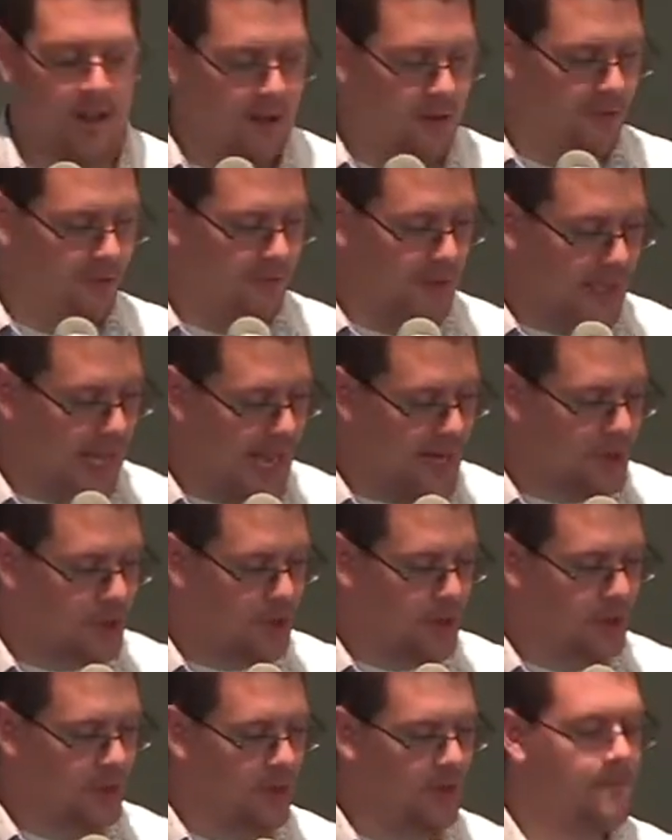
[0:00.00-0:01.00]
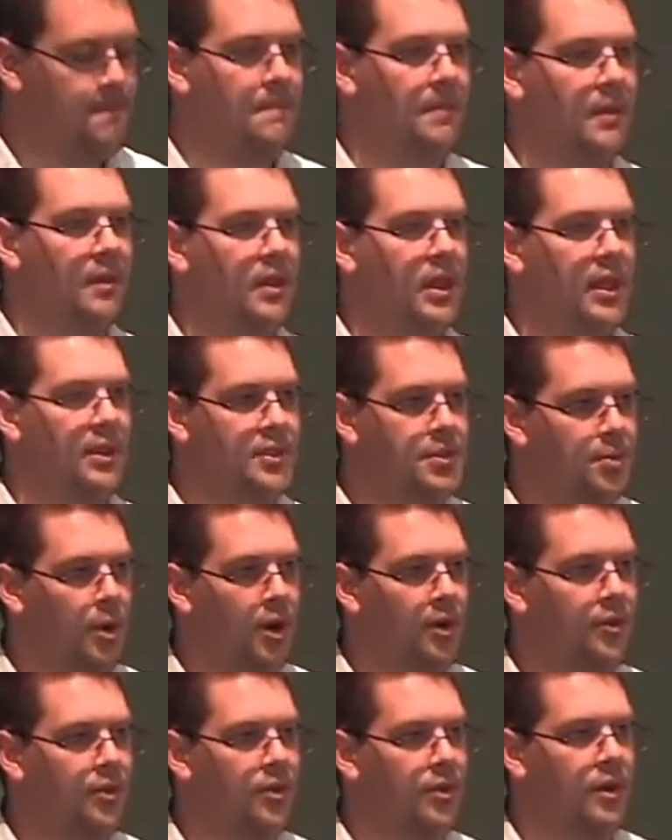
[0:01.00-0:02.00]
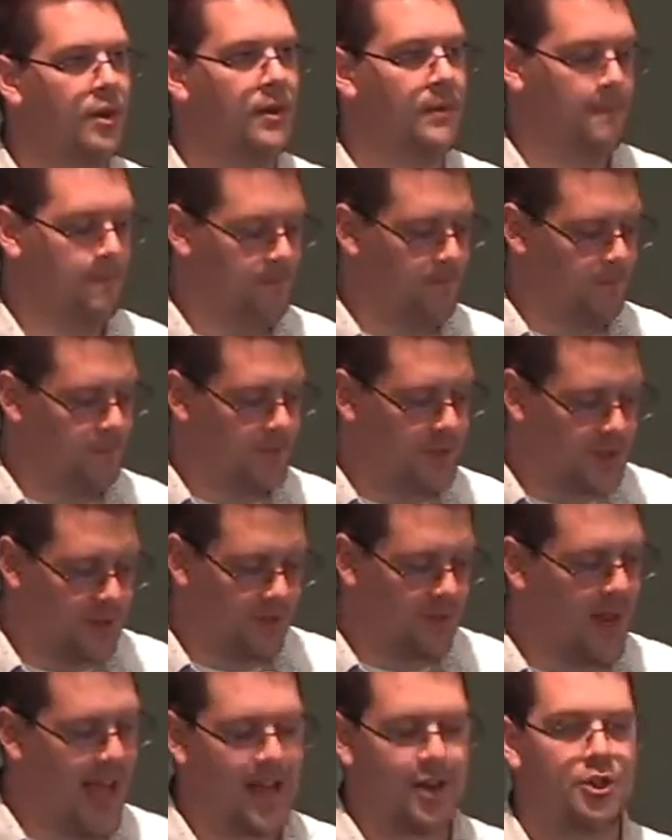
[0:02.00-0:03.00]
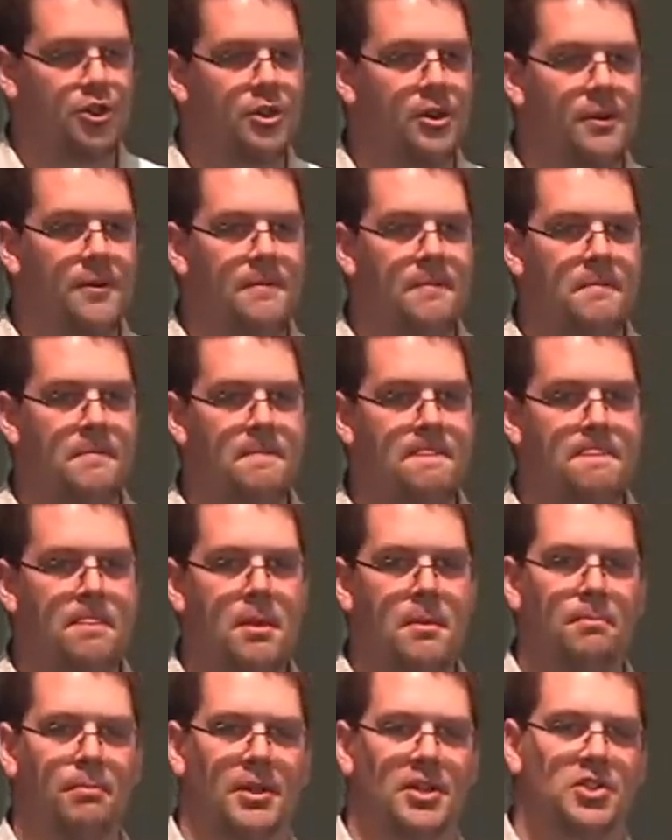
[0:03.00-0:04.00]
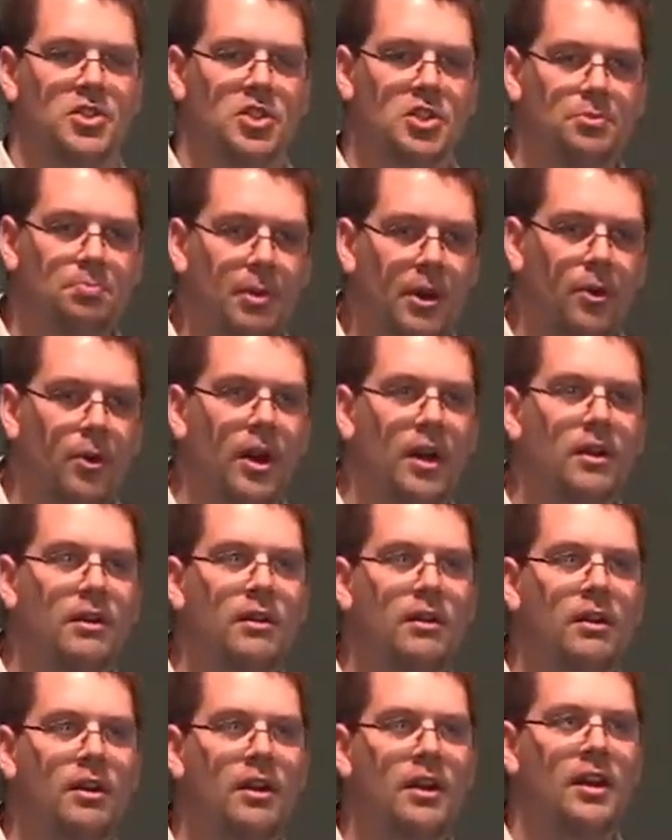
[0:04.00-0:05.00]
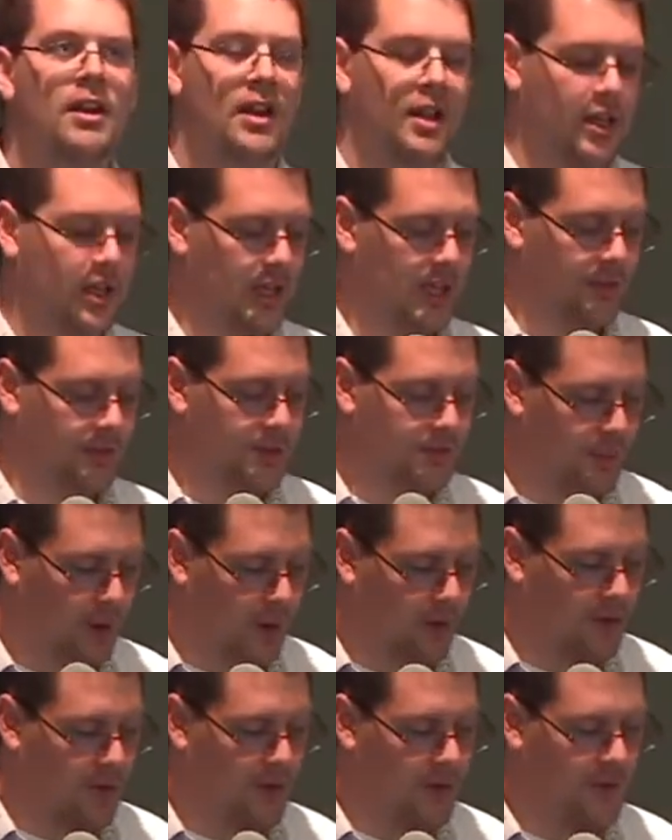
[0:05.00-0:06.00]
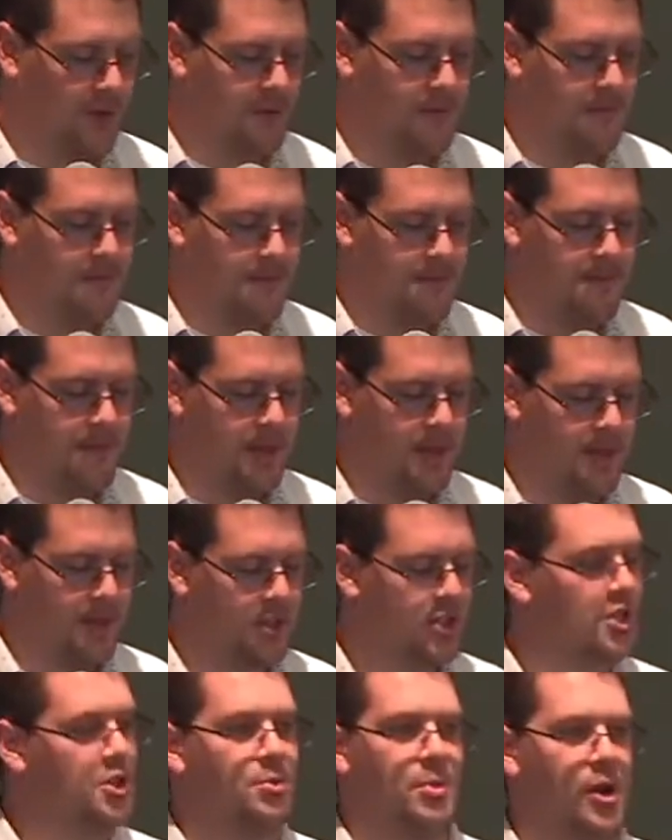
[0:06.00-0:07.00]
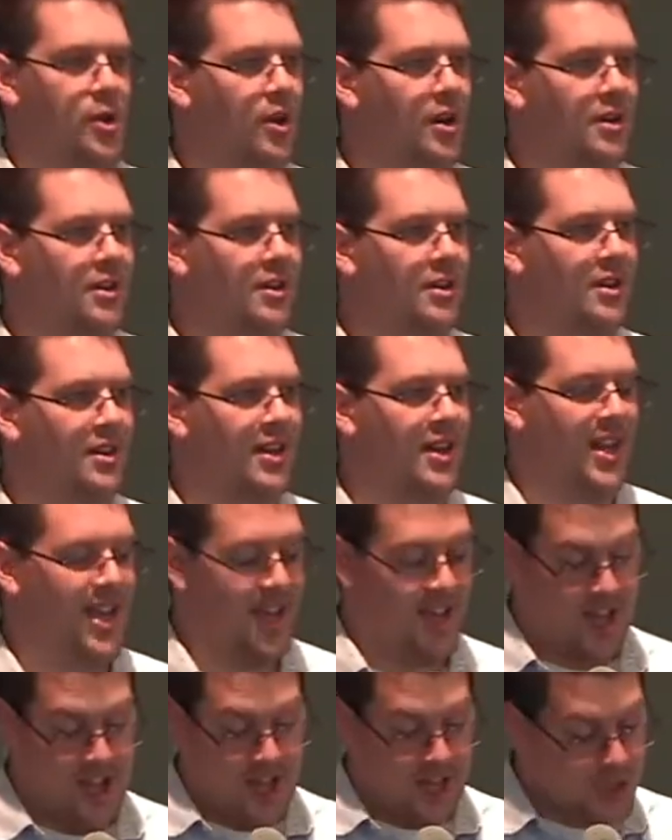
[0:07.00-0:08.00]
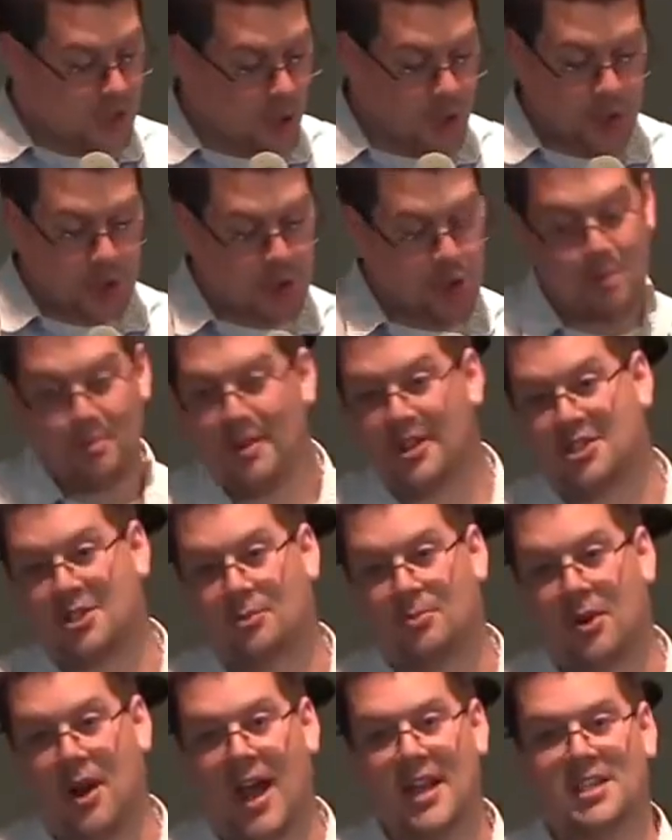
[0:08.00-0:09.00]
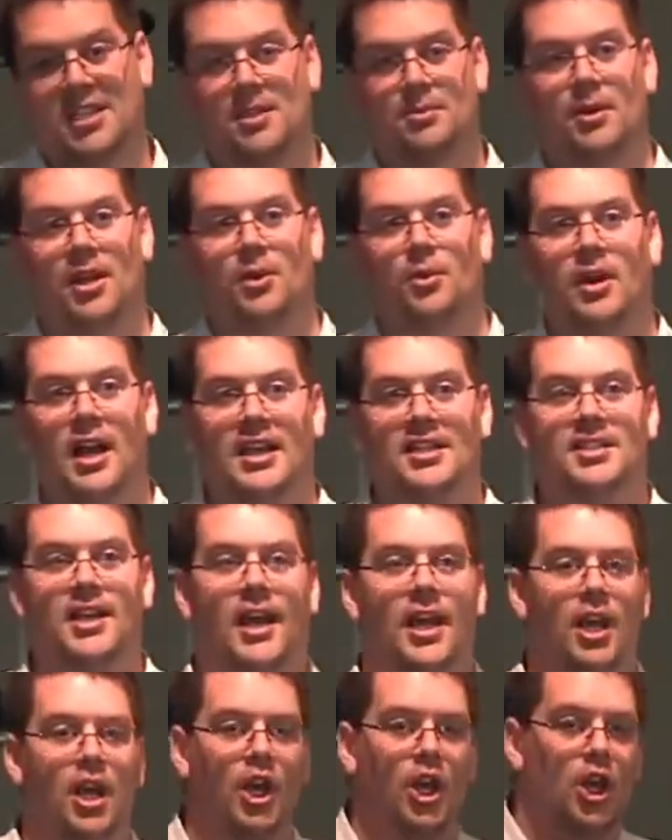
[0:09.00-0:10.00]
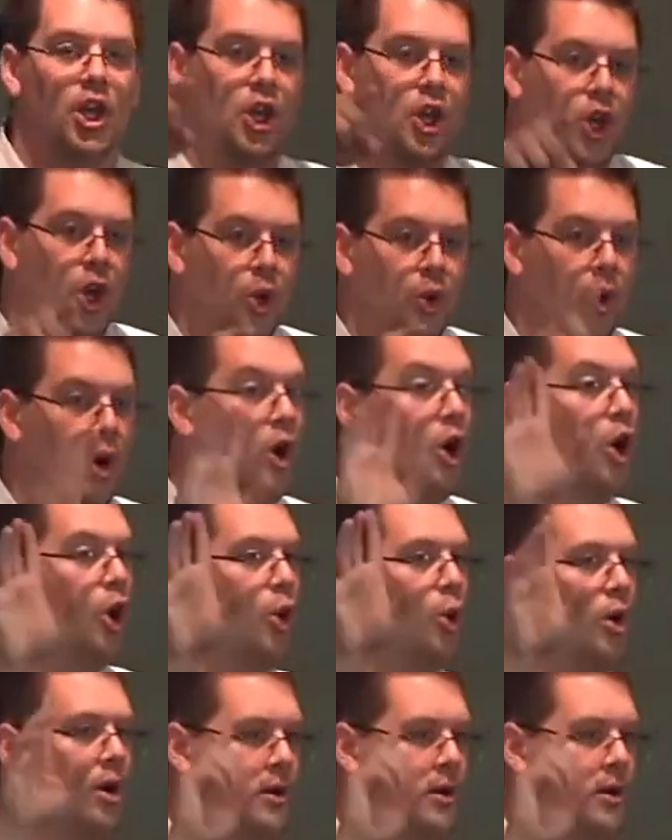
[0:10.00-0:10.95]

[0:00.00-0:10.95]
Flesh gives birth to flesh, but spirit gives birth to spirit. So you shouldn't be surprised to me when I say, you, who?